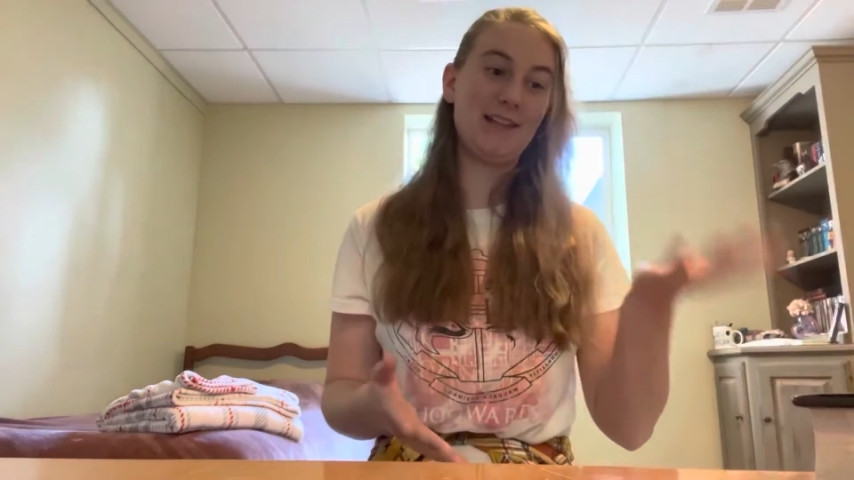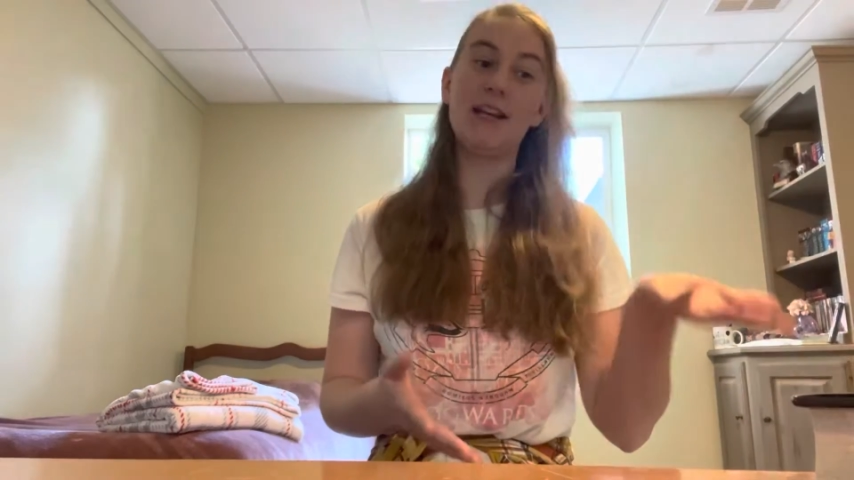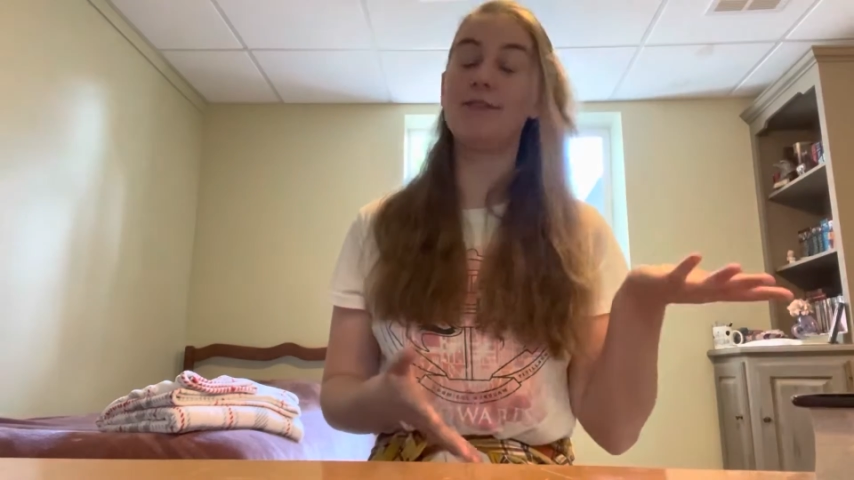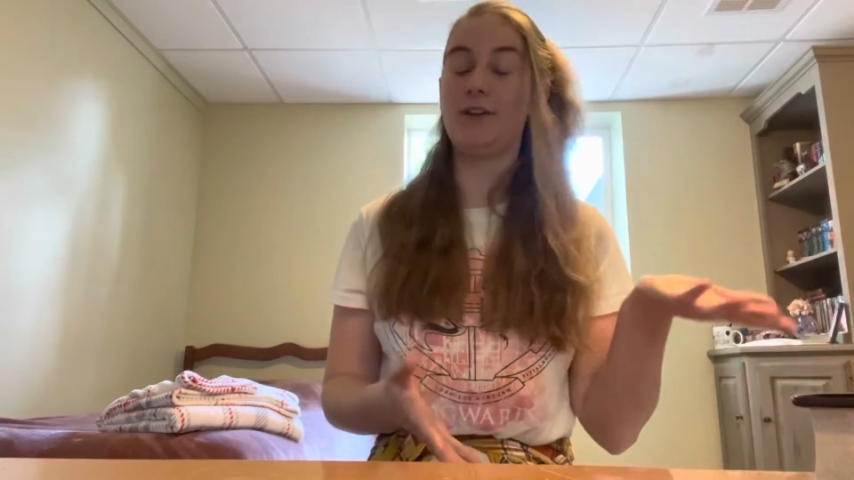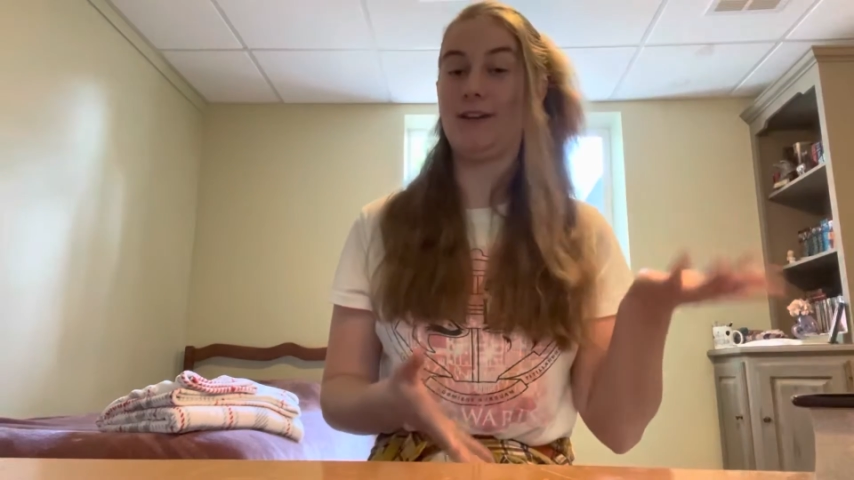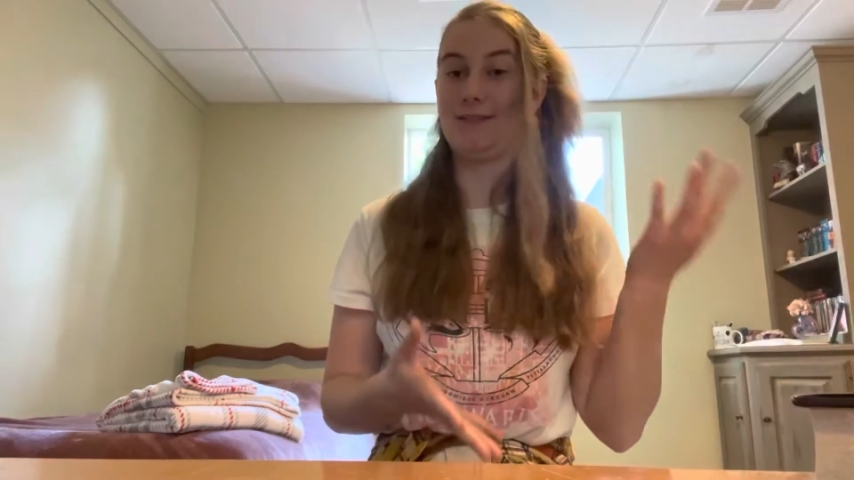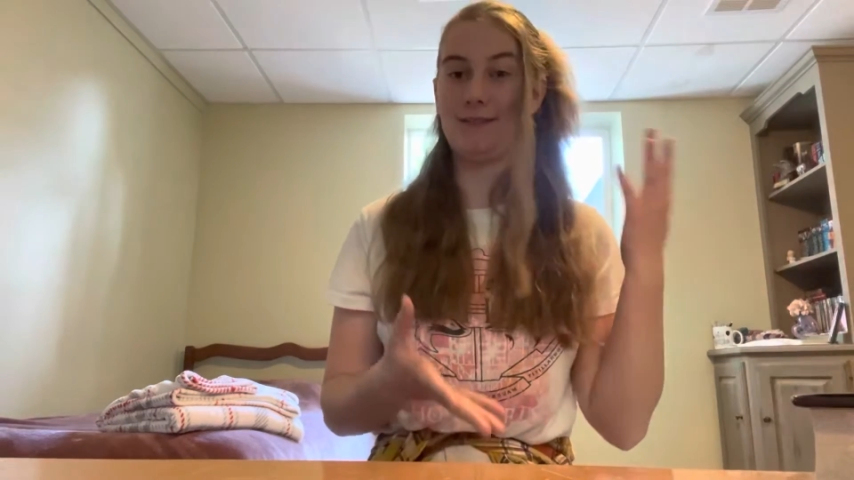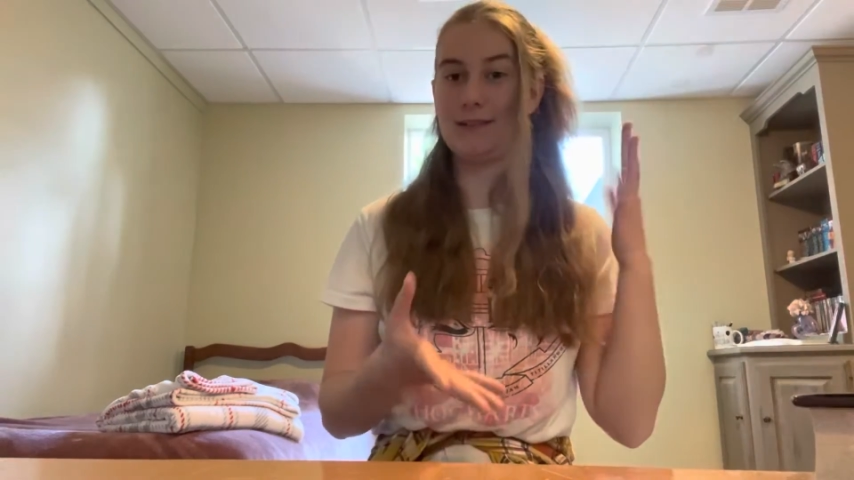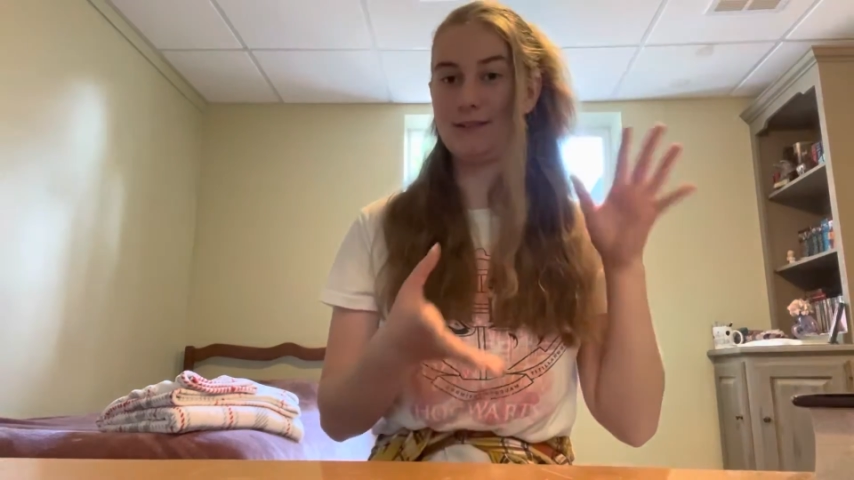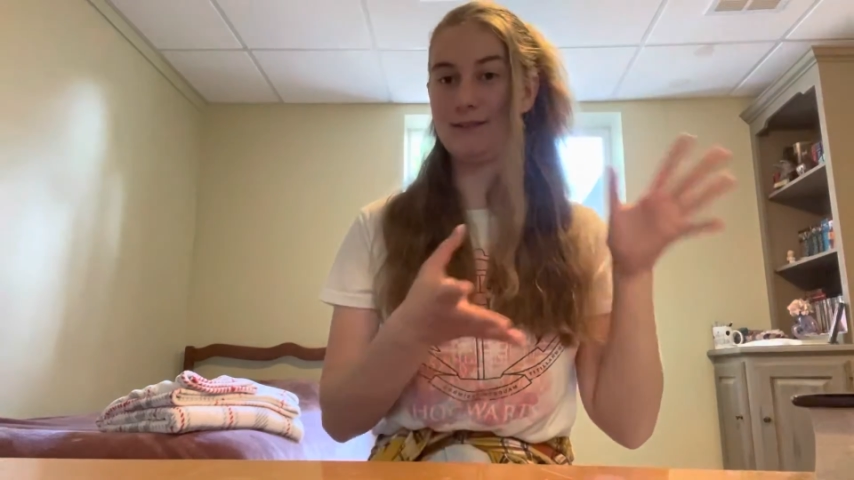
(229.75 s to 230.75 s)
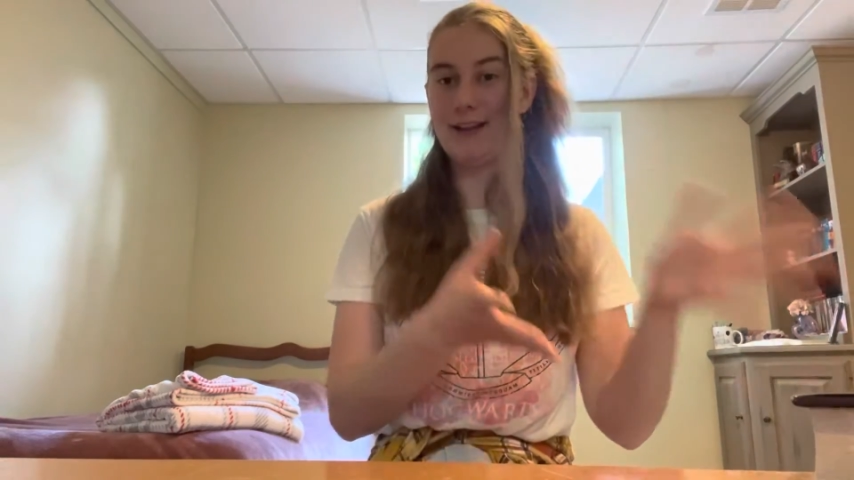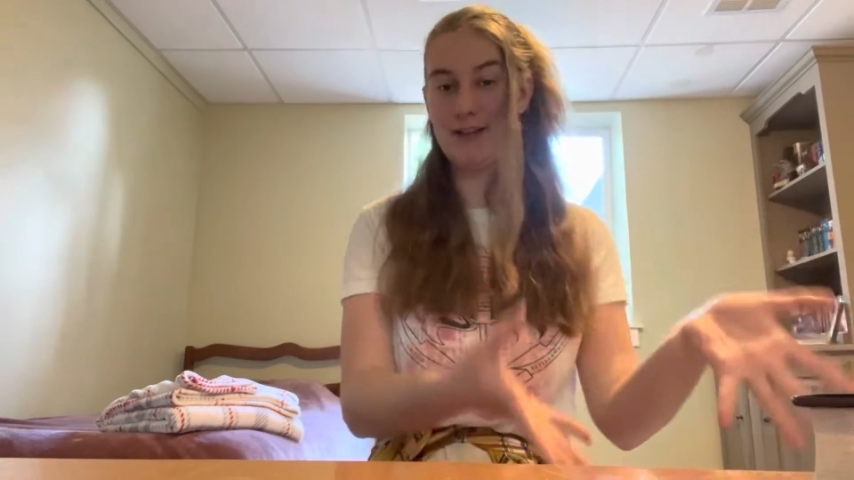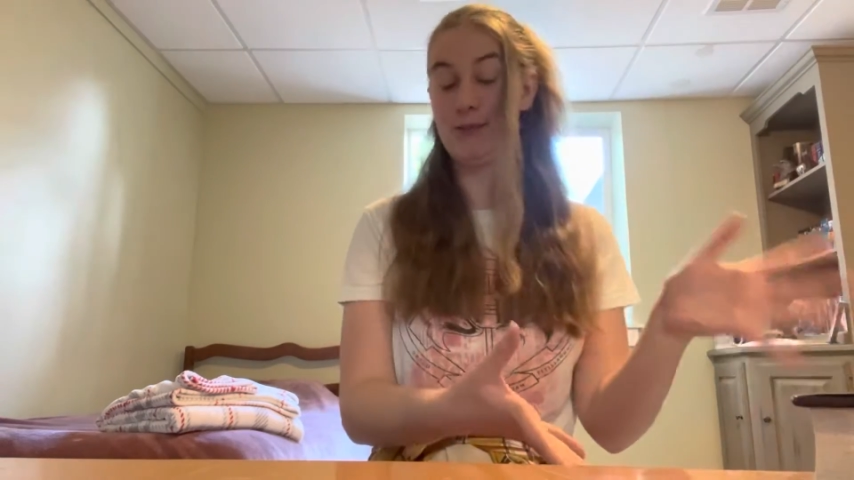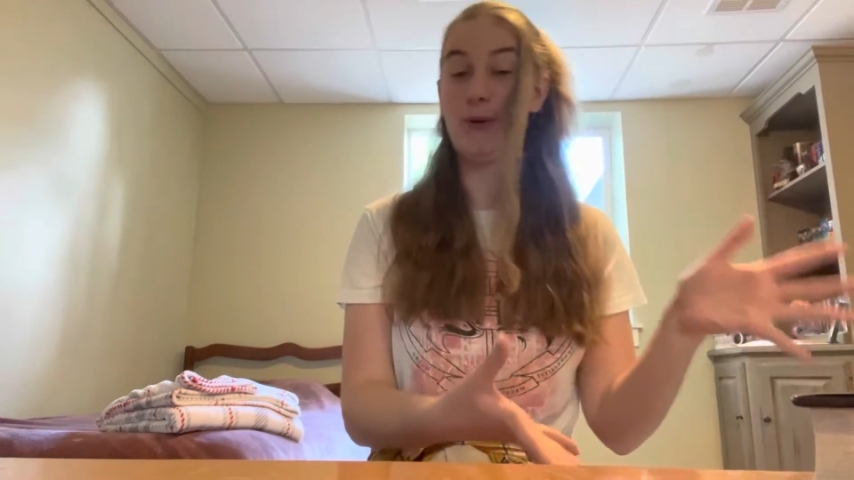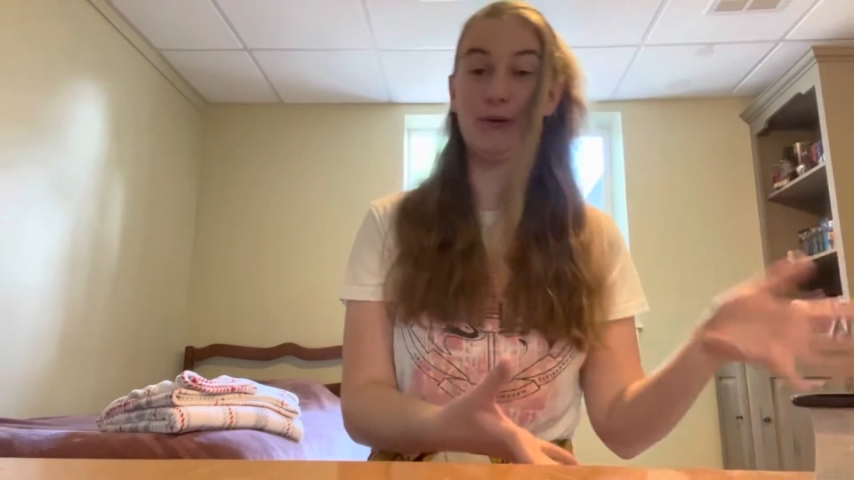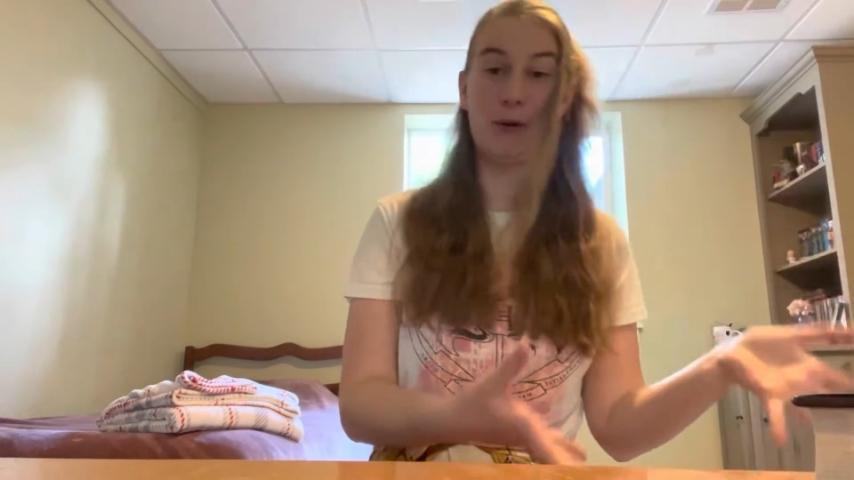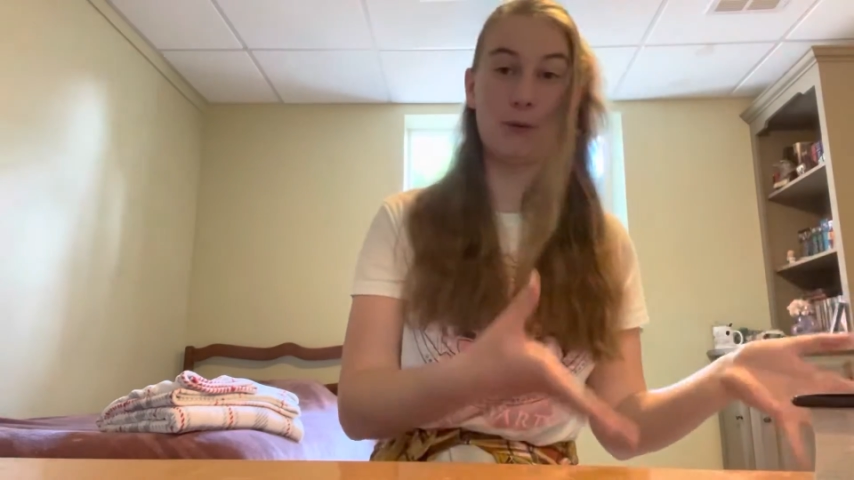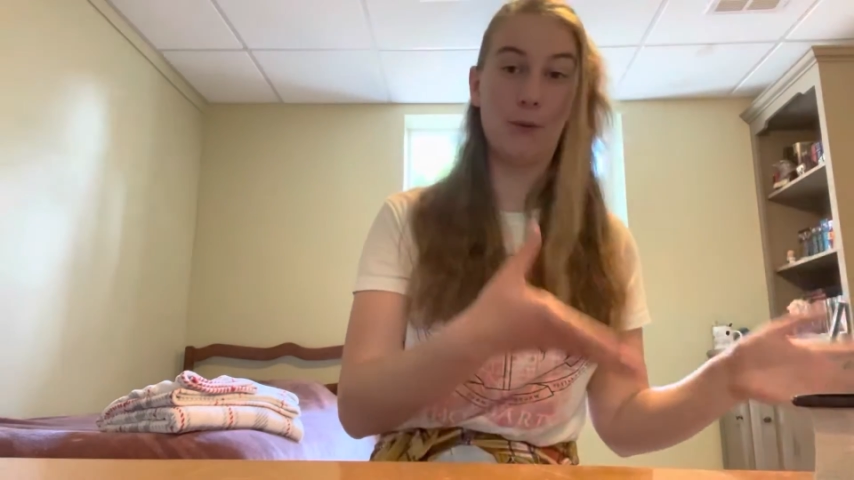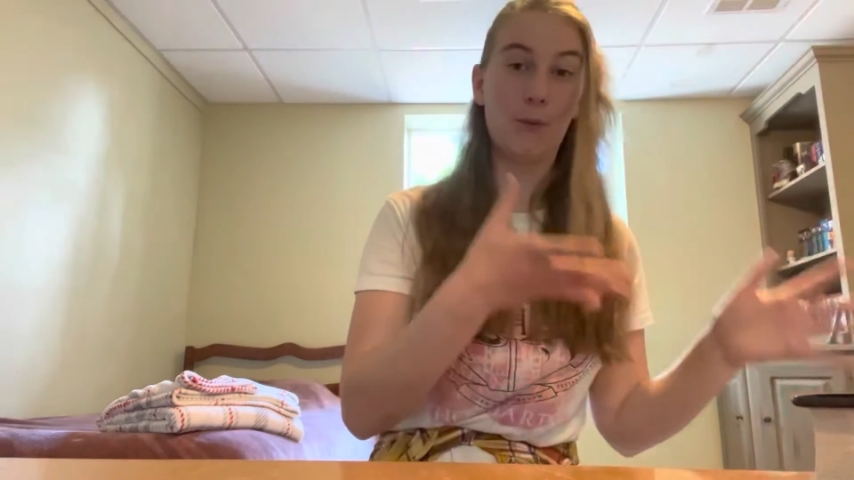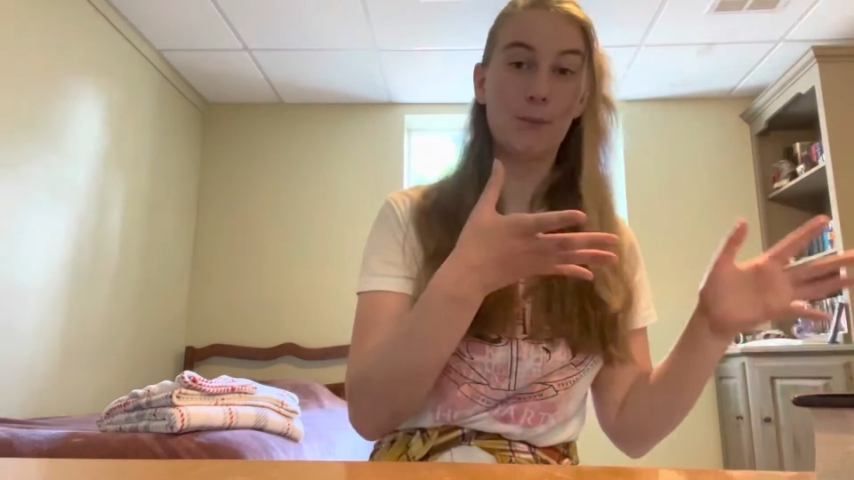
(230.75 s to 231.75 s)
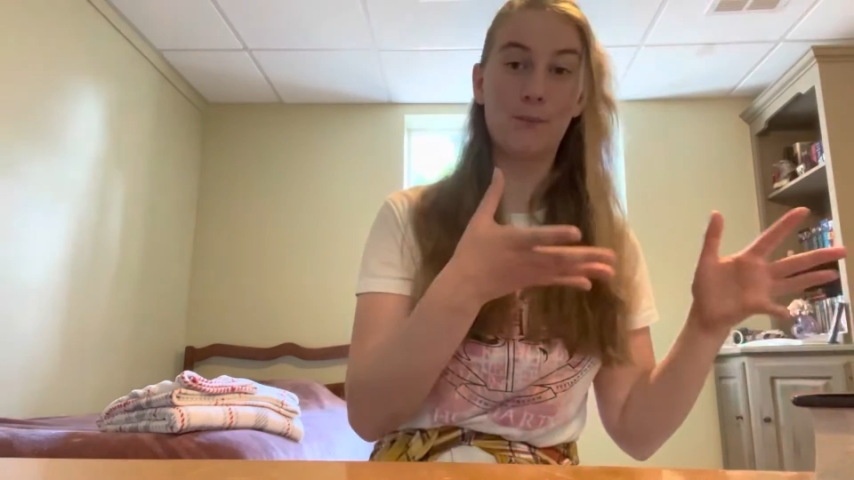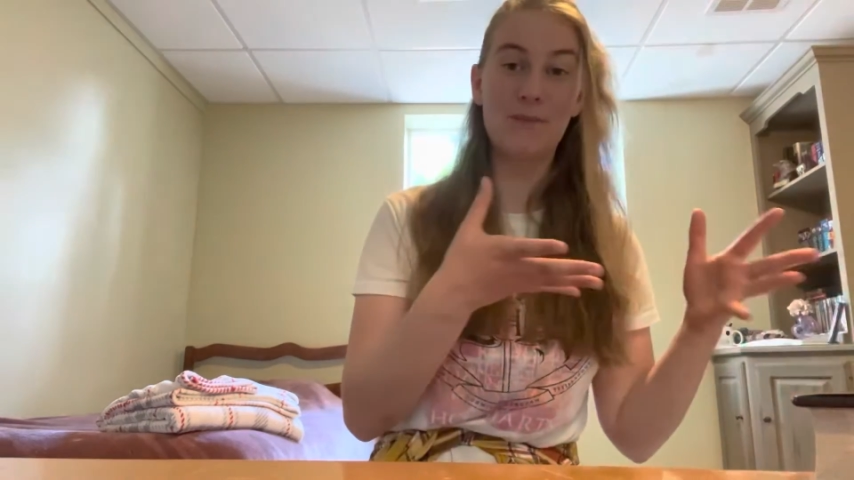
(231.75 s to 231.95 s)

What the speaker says: even less well-known